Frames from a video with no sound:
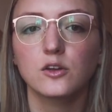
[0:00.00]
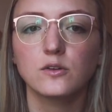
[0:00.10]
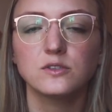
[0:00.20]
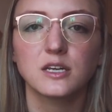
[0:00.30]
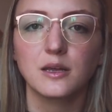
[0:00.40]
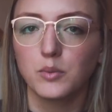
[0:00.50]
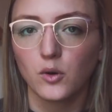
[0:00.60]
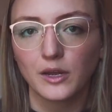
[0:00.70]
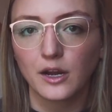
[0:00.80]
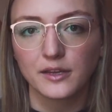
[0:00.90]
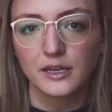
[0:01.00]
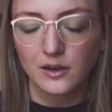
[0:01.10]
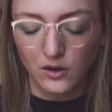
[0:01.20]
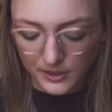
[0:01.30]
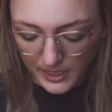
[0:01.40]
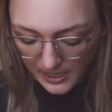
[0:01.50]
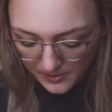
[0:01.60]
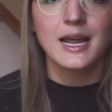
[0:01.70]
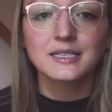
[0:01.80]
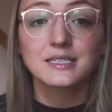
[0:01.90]
using and pulling on the gear all day.
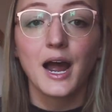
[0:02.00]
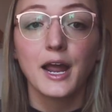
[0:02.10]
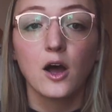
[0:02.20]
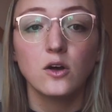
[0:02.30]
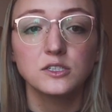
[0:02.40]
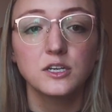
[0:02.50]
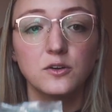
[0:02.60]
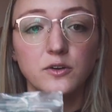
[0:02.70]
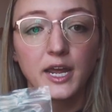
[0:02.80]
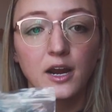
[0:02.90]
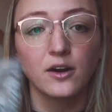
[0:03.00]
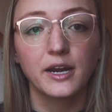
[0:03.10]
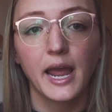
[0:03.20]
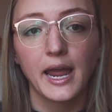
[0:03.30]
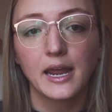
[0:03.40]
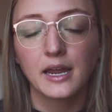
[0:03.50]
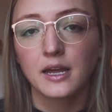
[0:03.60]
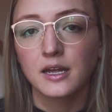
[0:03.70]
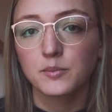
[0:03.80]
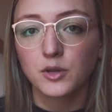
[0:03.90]
Next, I also carry a
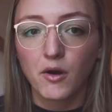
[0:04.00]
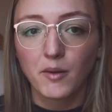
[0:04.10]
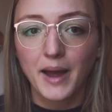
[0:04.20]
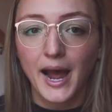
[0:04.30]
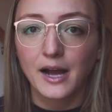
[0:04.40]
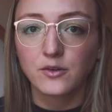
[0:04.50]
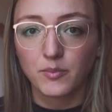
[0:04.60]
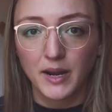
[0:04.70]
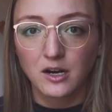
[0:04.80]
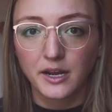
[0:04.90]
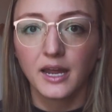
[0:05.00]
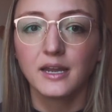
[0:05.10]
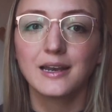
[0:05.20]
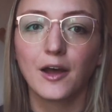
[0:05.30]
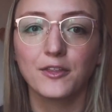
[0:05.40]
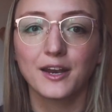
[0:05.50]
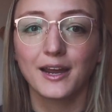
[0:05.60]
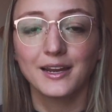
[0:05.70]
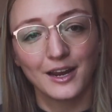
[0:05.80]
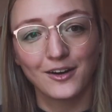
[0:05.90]
blow-up pad repair kit now that
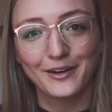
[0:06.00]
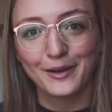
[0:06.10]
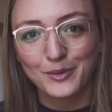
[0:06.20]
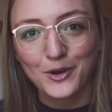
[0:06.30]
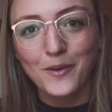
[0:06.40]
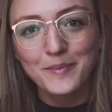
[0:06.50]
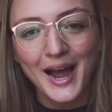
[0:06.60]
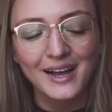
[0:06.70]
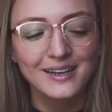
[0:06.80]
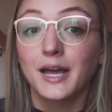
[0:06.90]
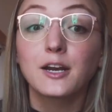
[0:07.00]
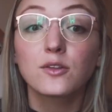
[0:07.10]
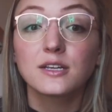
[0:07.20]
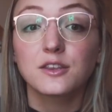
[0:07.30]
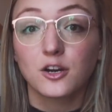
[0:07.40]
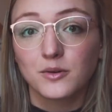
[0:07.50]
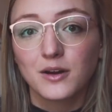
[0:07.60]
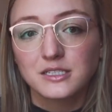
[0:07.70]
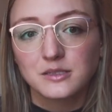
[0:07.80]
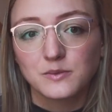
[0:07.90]
I carry a blow-up pad. I know that
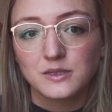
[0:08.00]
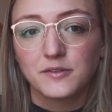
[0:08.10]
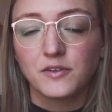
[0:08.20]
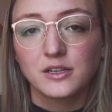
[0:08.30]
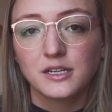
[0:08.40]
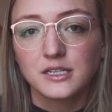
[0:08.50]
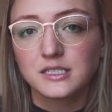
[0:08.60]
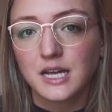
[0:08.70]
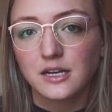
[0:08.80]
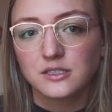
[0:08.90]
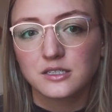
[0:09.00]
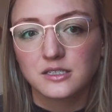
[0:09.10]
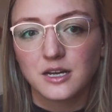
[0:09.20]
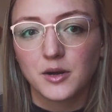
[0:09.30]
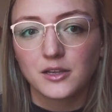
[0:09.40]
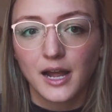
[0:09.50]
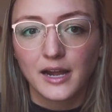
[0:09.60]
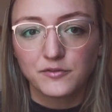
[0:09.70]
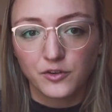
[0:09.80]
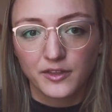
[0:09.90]
Thermarest specifically sells some
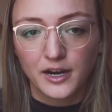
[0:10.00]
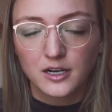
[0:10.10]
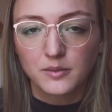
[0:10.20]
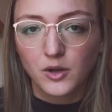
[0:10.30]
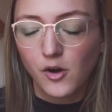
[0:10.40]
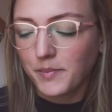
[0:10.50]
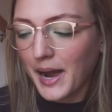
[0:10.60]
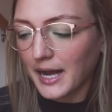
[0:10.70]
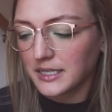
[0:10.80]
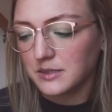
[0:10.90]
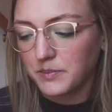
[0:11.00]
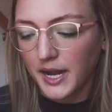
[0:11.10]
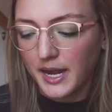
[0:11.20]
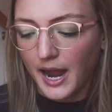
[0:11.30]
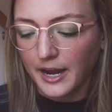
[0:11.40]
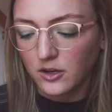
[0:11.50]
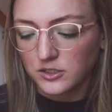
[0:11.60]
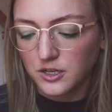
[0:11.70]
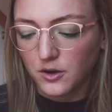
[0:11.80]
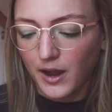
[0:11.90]
online for their blow-up pads, but I
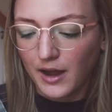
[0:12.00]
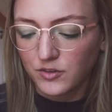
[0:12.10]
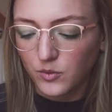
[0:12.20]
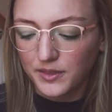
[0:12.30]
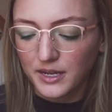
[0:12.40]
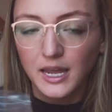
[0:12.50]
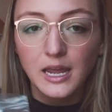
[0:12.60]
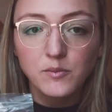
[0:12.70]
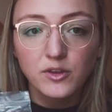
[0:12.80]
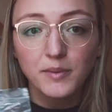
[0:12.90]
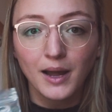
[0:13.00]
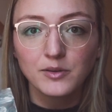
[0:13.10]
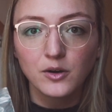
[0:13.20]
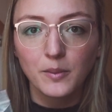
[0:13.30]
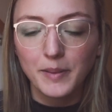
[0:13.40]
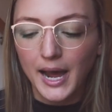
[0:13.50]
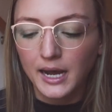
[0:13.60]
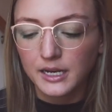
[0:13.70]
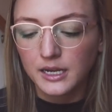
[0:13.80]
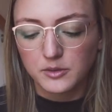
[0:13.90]
also have the one that came with my blow-up
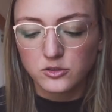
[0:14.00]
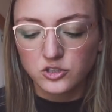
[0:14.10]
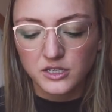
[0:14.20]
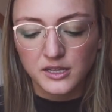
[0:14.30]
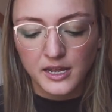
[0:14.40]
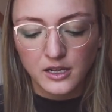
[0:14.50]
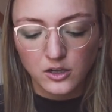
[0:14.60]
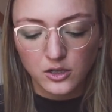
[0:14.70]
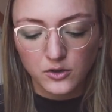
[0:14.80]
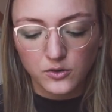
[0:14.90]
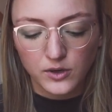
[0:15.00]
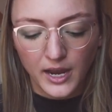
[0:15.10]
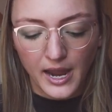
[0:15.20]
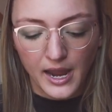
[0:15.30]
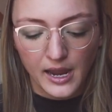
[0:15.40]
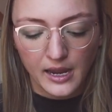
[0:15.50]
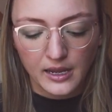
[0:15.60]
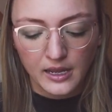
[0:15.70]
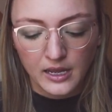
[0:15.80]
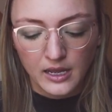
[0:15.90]
pad. Usually they include
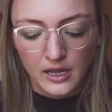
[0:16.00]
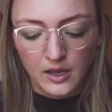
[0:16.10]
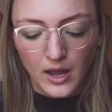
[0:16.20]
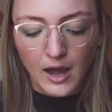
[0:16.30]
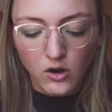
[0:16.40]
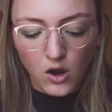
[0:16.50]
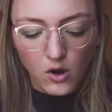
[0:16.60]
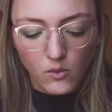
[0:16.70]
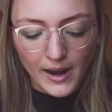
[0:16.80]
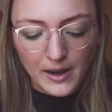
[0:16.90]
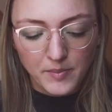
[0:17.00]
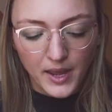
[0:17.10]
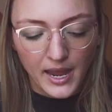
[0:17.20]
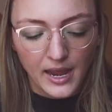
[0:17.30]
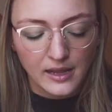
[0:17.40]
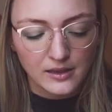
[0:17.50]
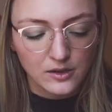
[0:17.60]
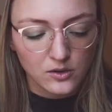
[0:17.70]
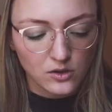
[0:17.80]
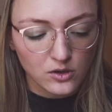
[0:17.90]
a alcohol wipe, a
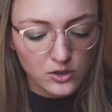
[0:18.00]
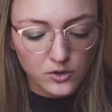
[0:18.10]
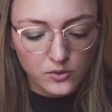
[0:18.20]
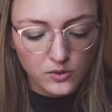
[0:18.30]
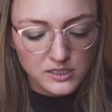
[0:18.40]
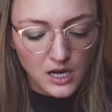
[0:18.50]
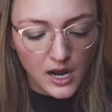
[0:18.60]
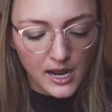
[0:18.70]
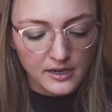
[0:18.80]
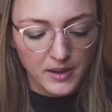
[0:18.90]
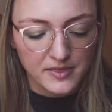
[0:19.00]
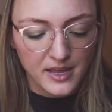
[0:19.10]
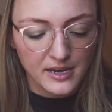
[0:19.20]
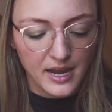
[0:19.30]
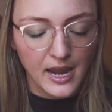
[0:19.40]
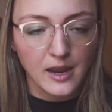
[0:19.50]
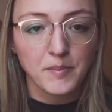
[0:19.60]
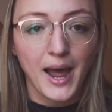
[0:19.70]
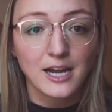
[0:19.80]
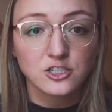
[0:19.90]
little glue dot, and then a
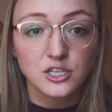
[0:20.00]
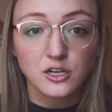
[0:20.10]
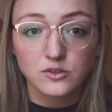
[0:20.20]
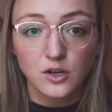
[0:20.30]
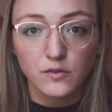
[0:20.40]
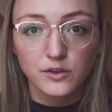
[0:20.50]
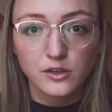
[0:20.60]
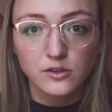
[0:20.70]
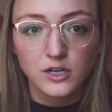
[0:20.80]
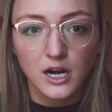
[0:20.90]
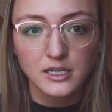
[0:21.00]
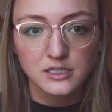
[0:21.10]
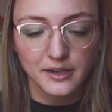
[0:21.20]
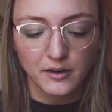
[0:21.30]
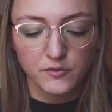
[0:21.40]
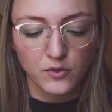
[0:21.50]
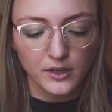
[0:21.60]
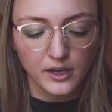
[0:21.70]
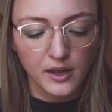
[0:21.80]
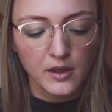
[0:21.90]
patch that goes over the glue dot to like
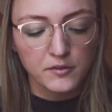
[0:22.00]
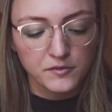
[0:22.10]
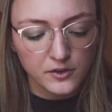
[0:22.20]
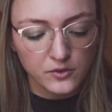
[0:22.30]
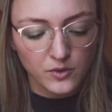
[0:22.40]
fully field